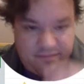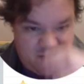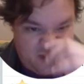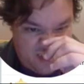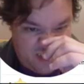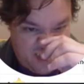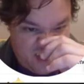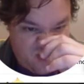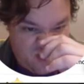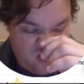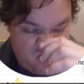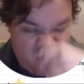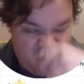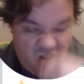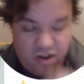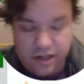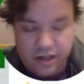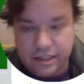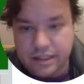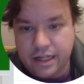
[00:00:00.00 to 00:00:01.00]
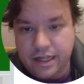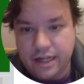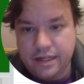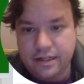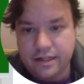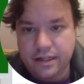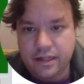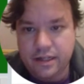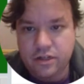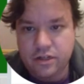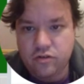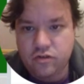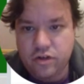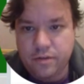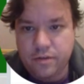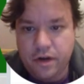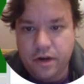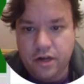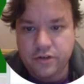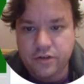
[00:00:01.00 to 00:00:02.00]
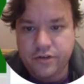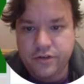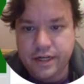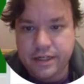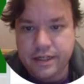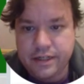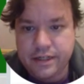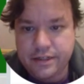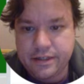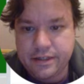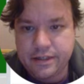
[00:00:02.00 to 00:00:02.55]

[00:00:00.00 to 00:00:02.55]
what can go wrong is that in a no-trump contract,